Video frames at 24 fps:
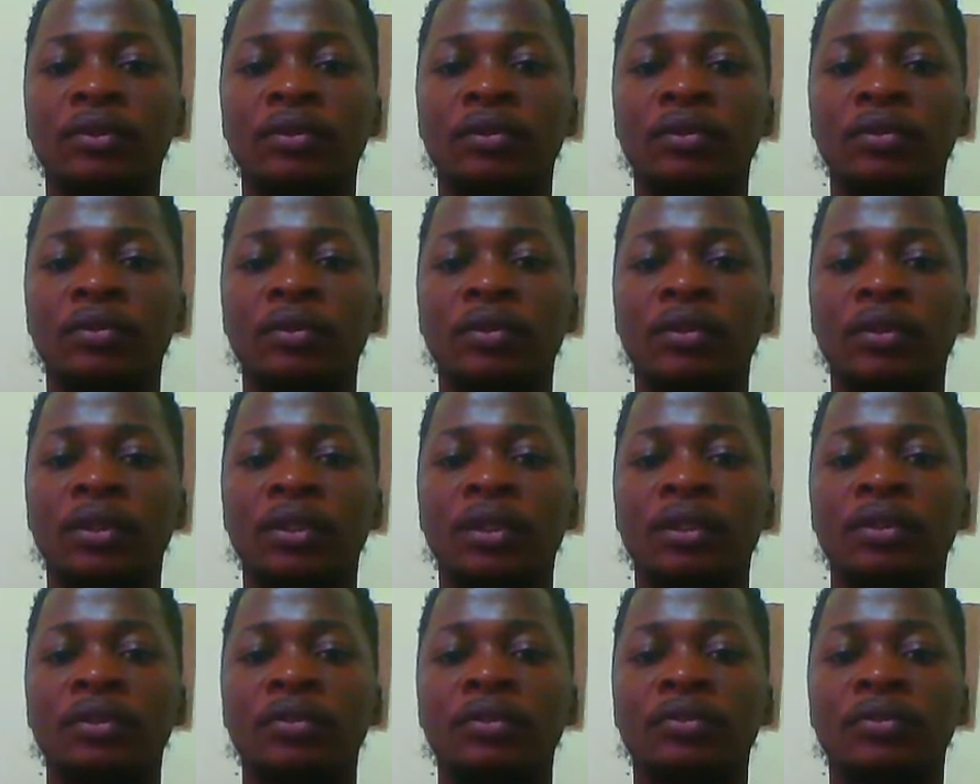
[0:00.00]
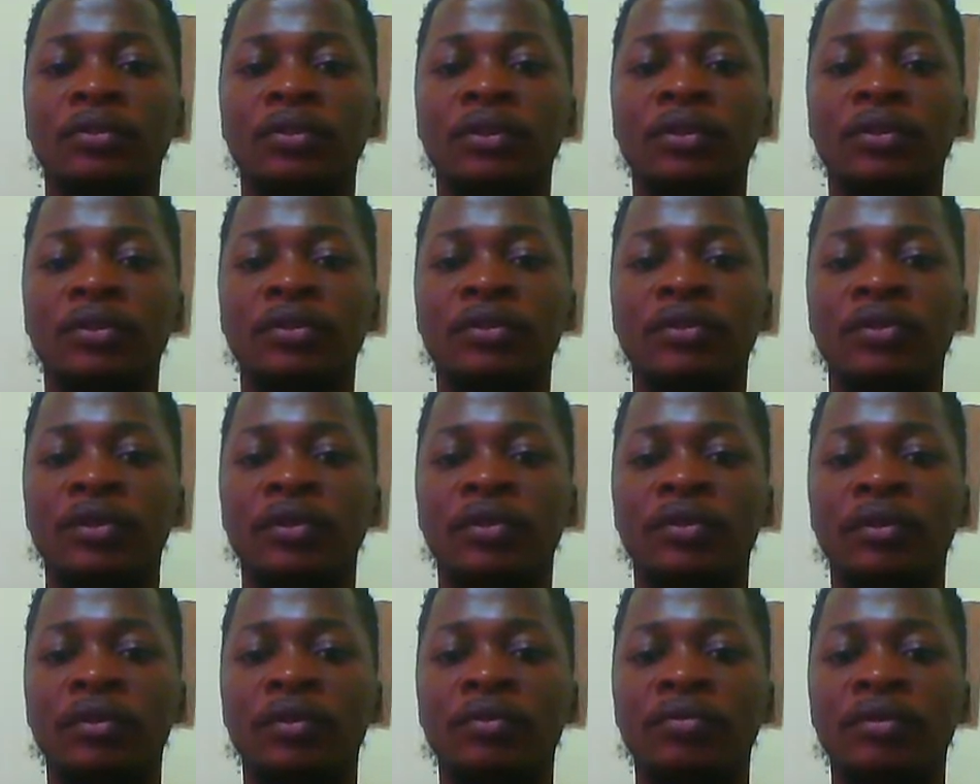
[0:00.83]
OK. So this is your
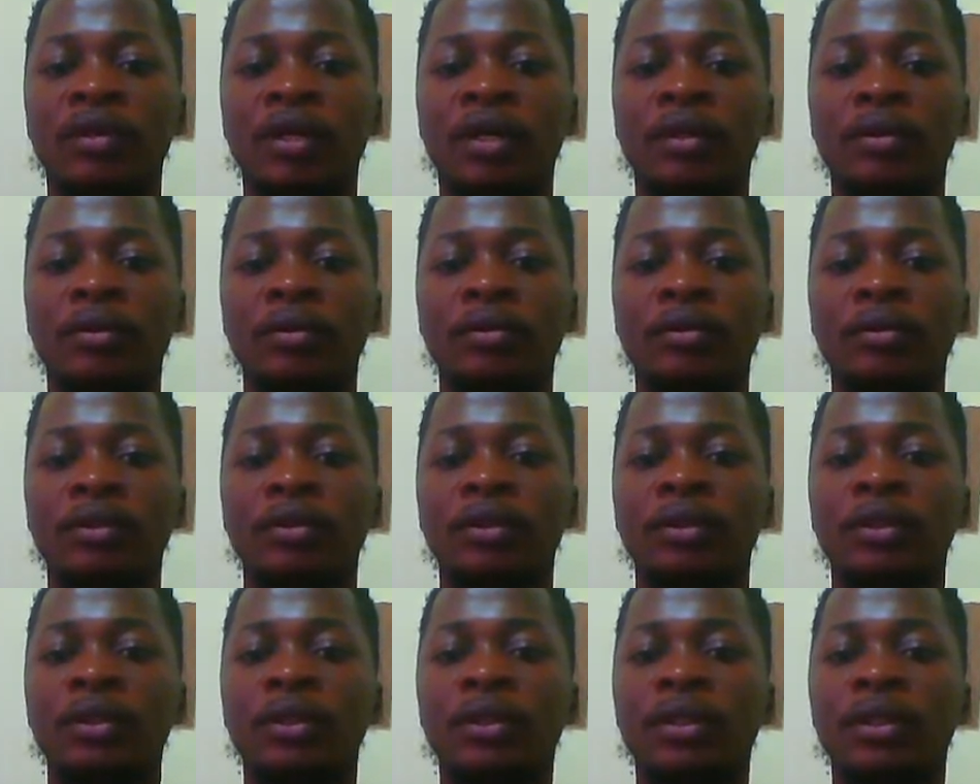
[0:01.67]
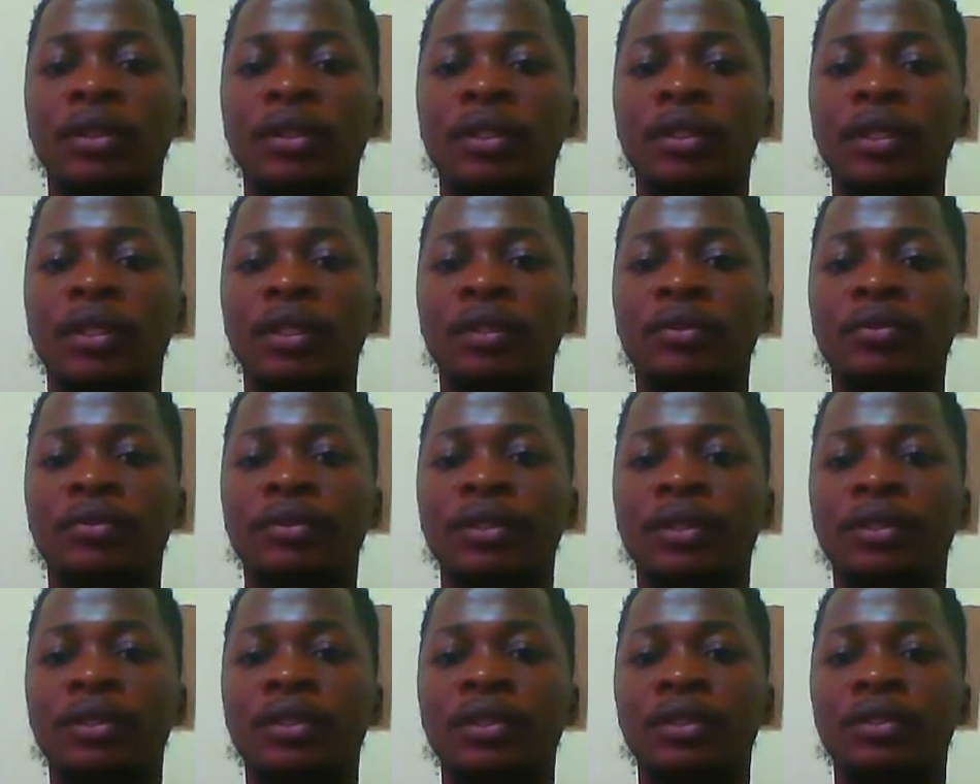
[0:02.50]
Nav Arrow. Click on
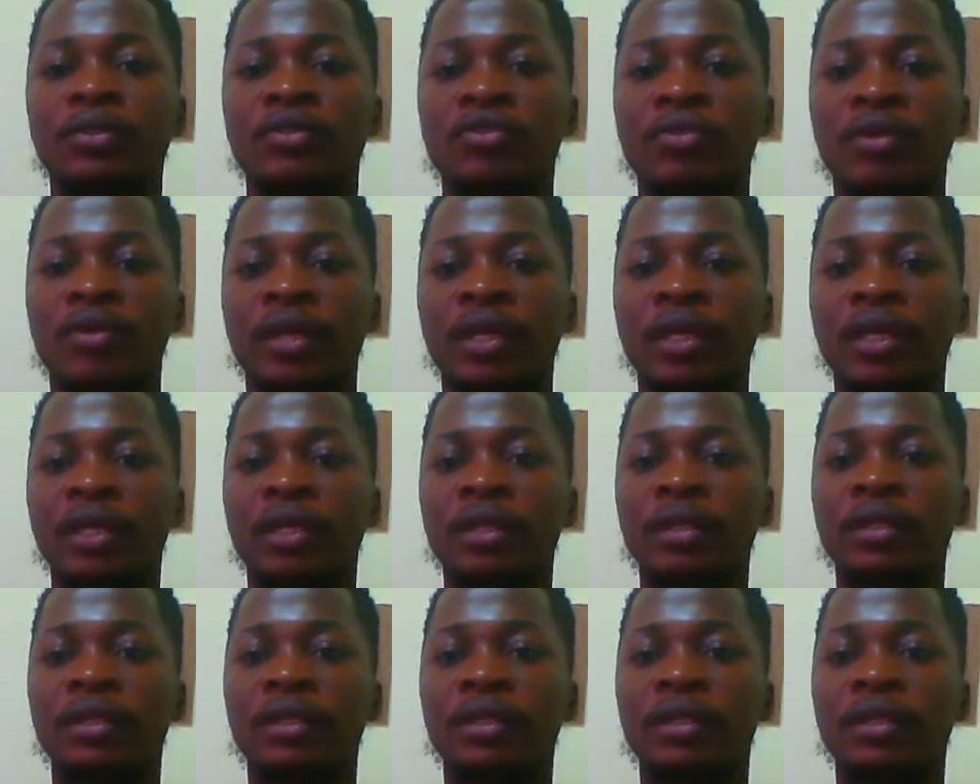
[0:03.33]
it and drag it.